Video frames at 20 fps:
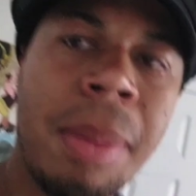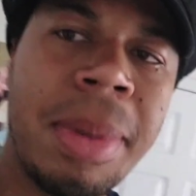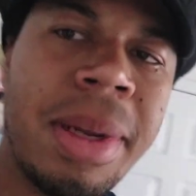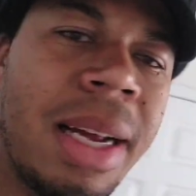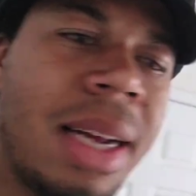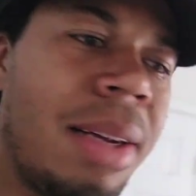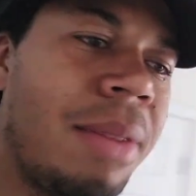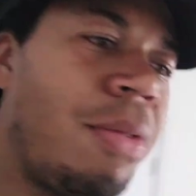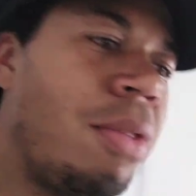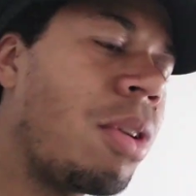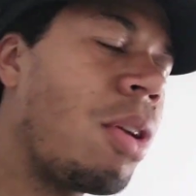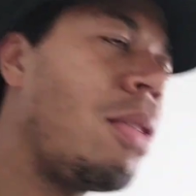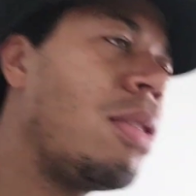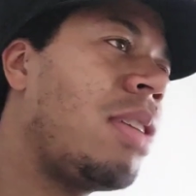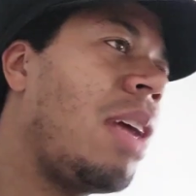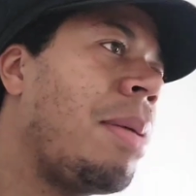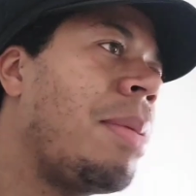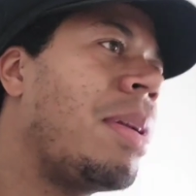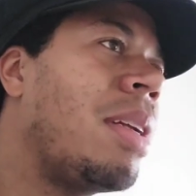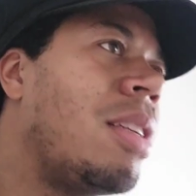But yeah, Fuko
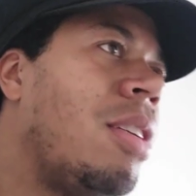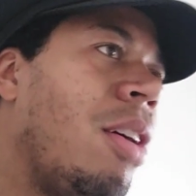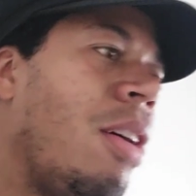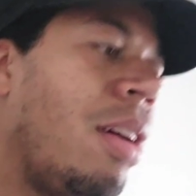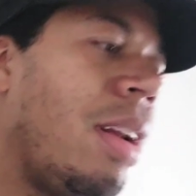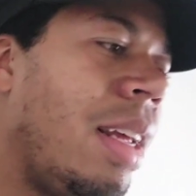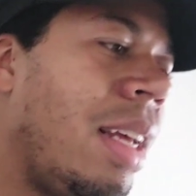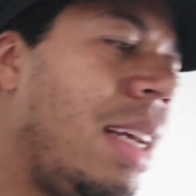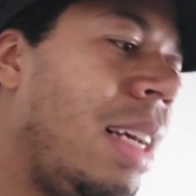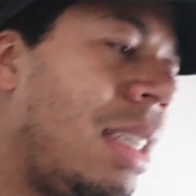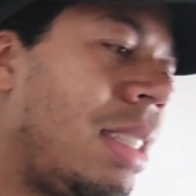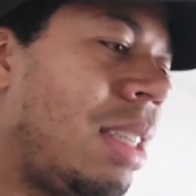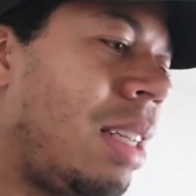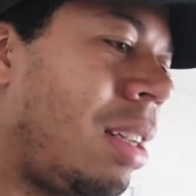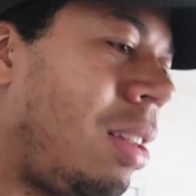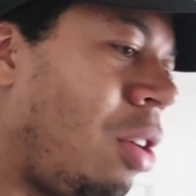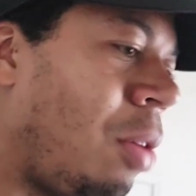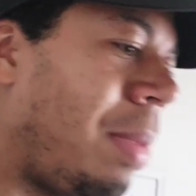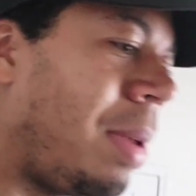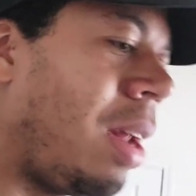was able to turn his
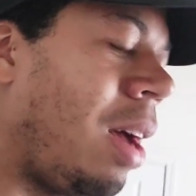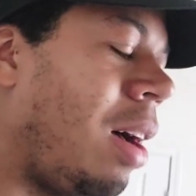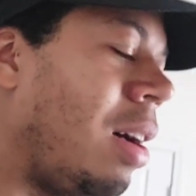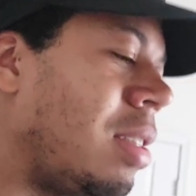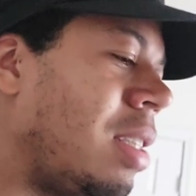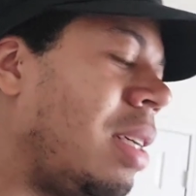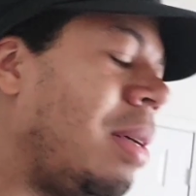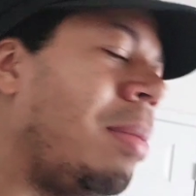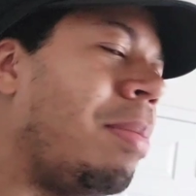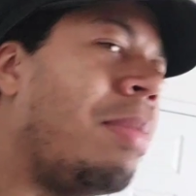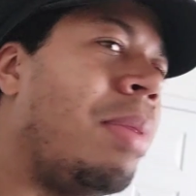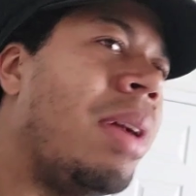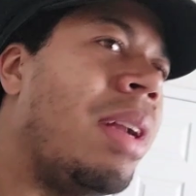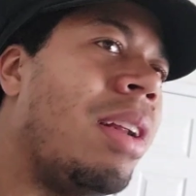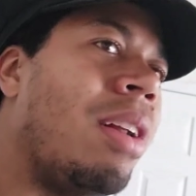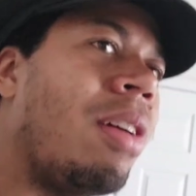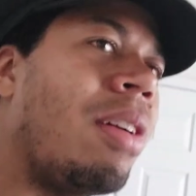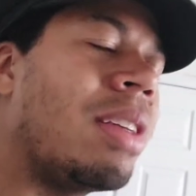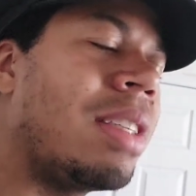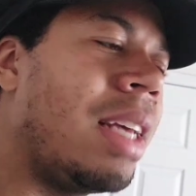terminology, put
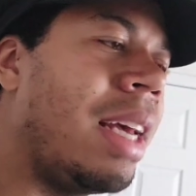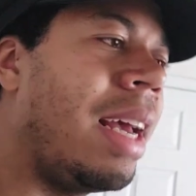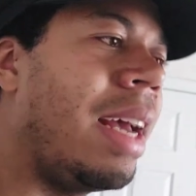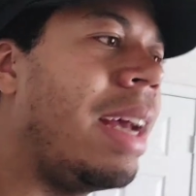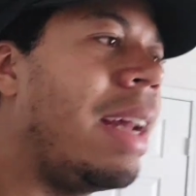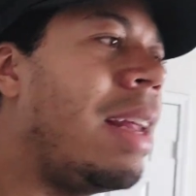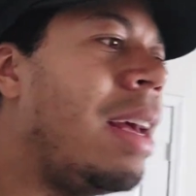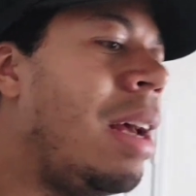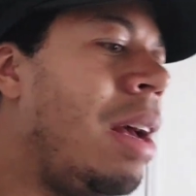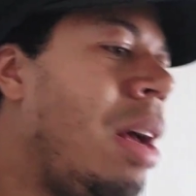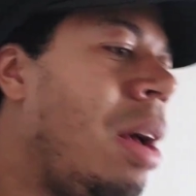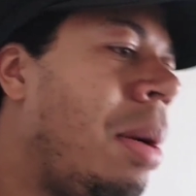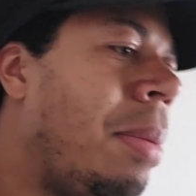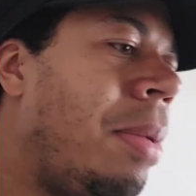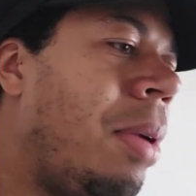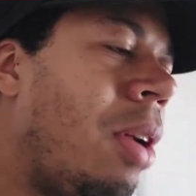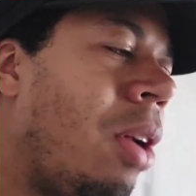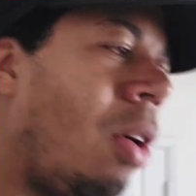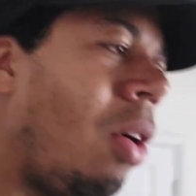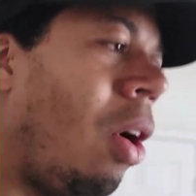it on his head,
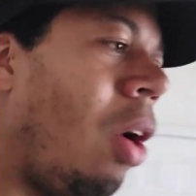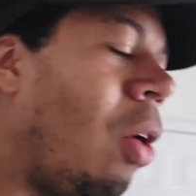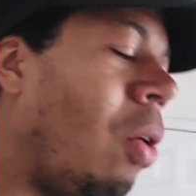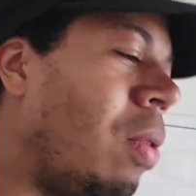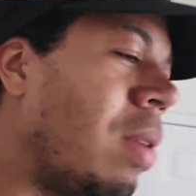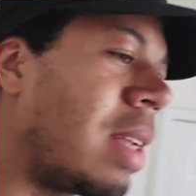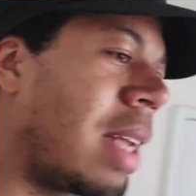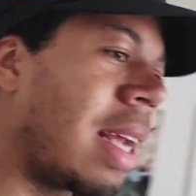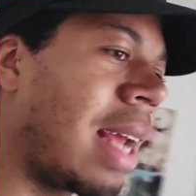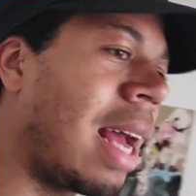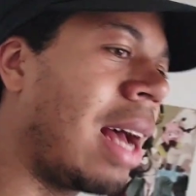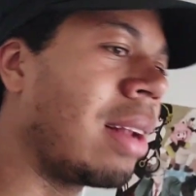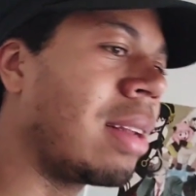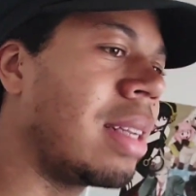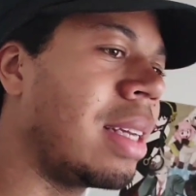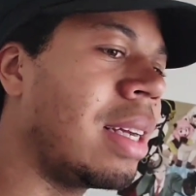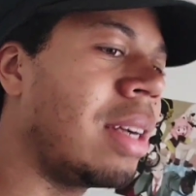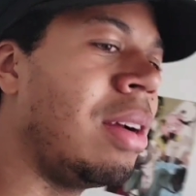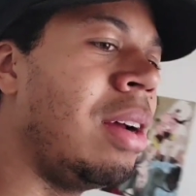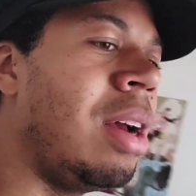put her own thing out
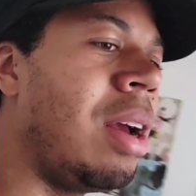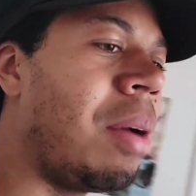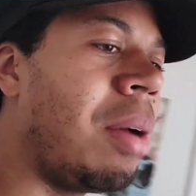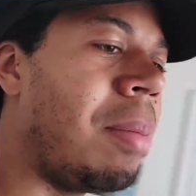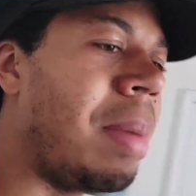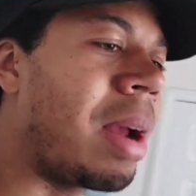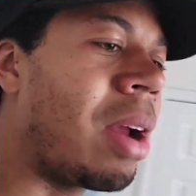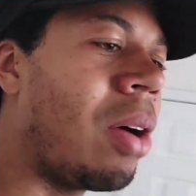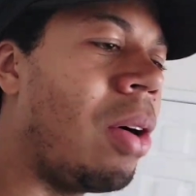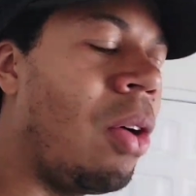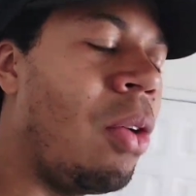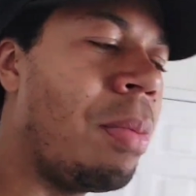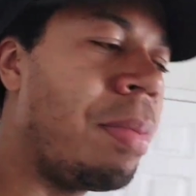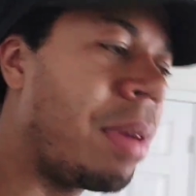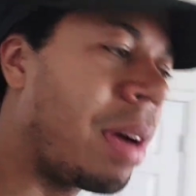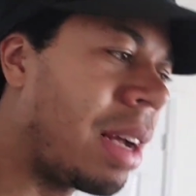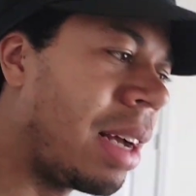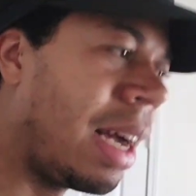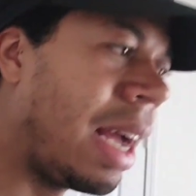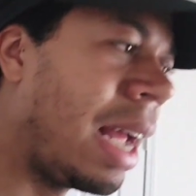there, make her own
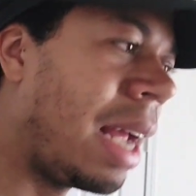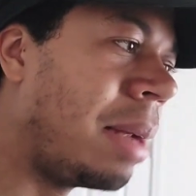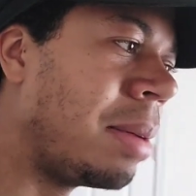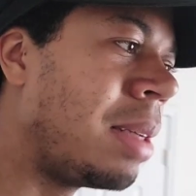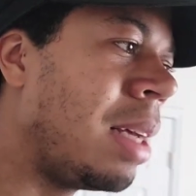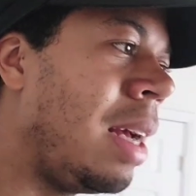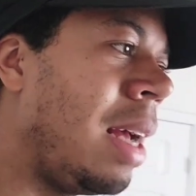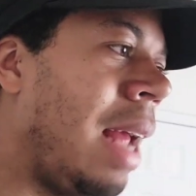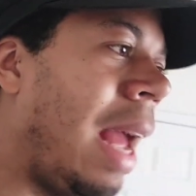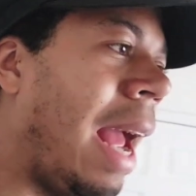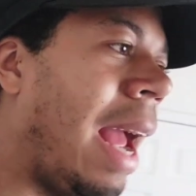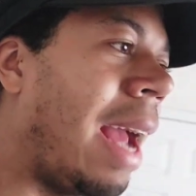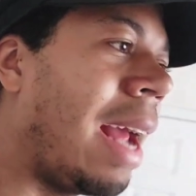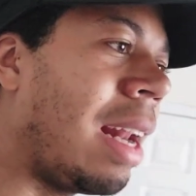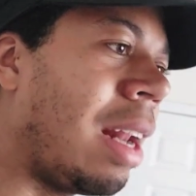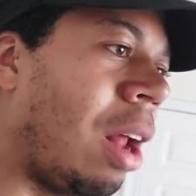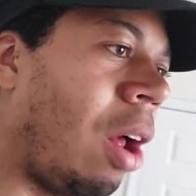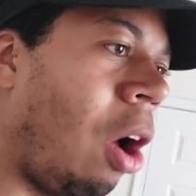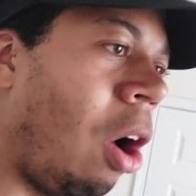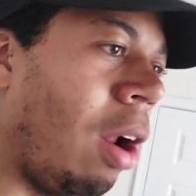proclaims,
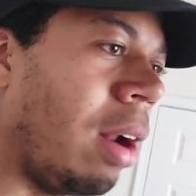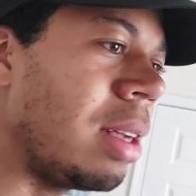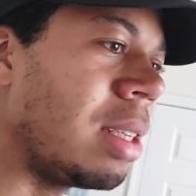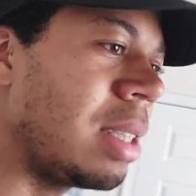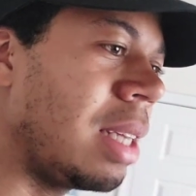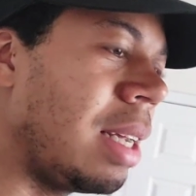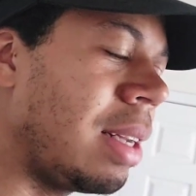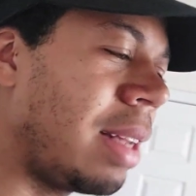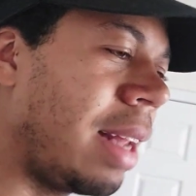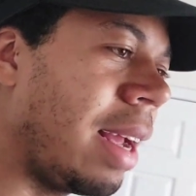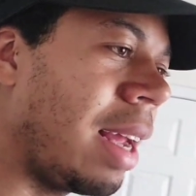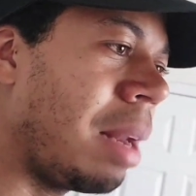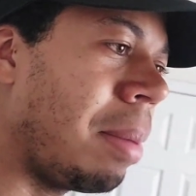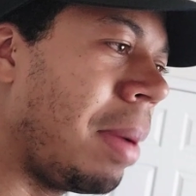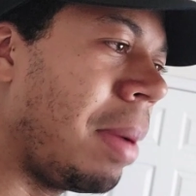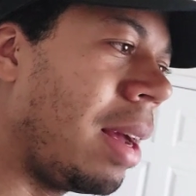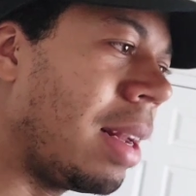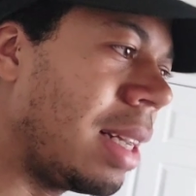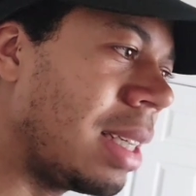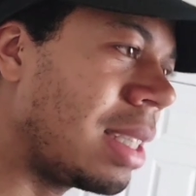and honestly, thinking
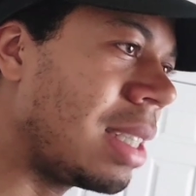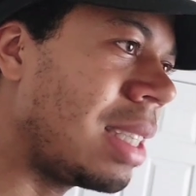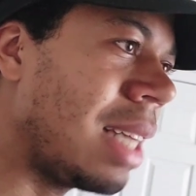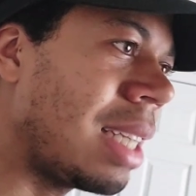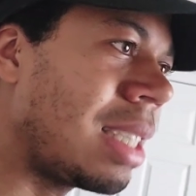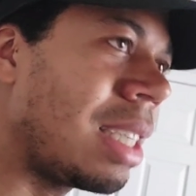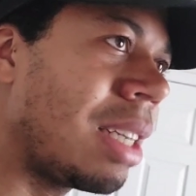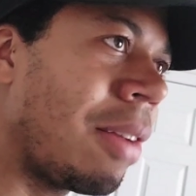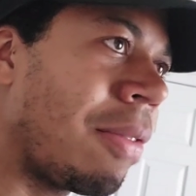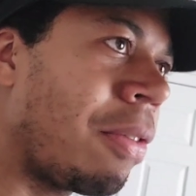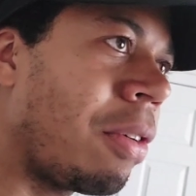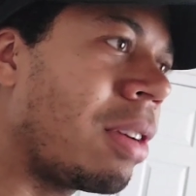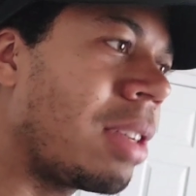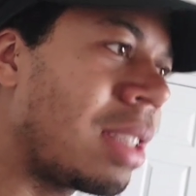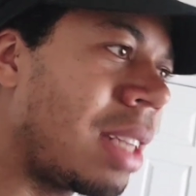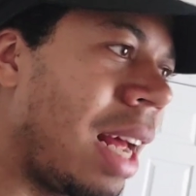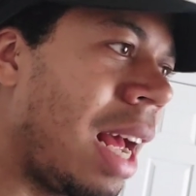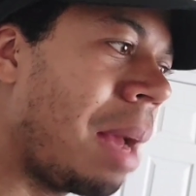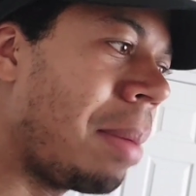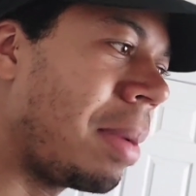about it, this is actually the
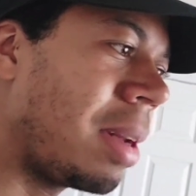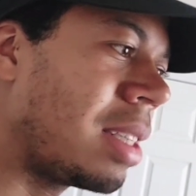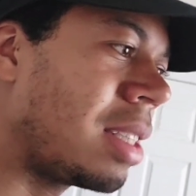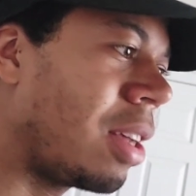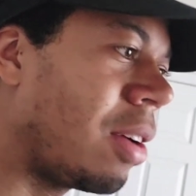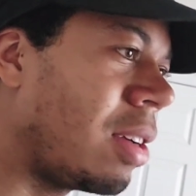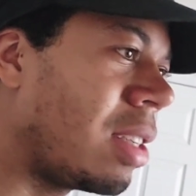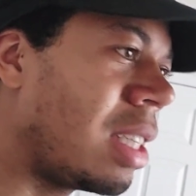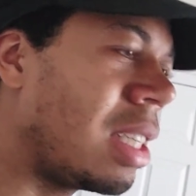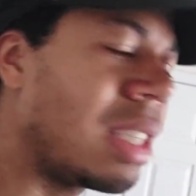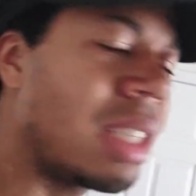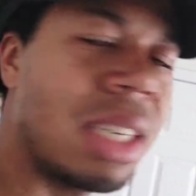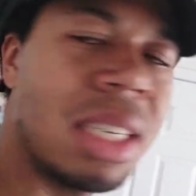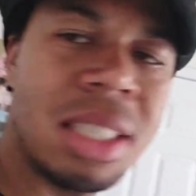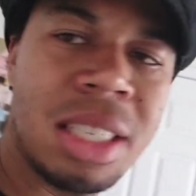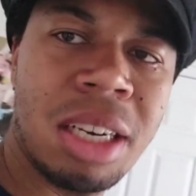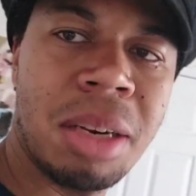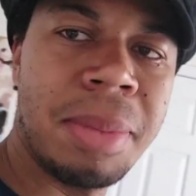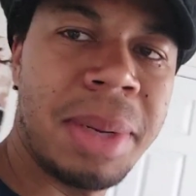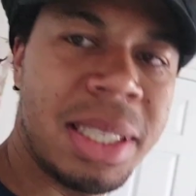first time in the series she's
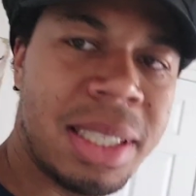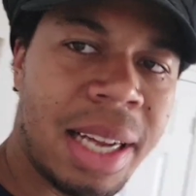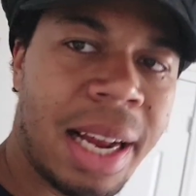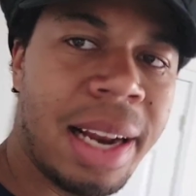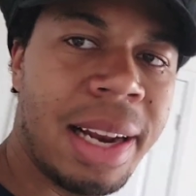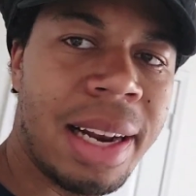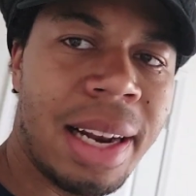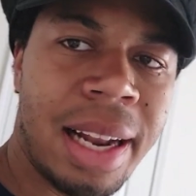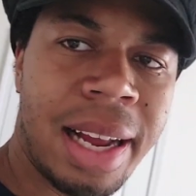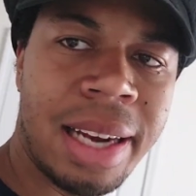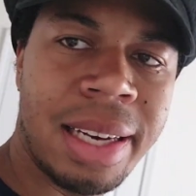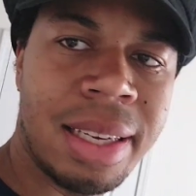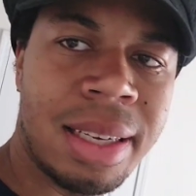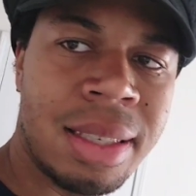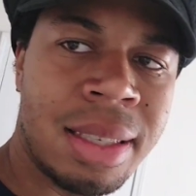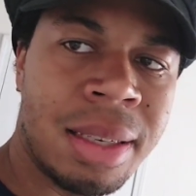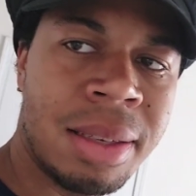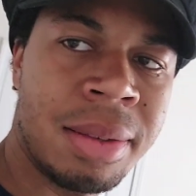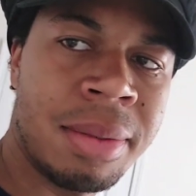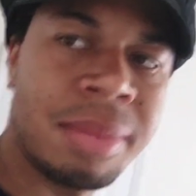legitimately stated it like
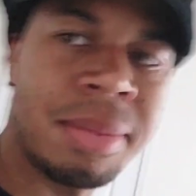this.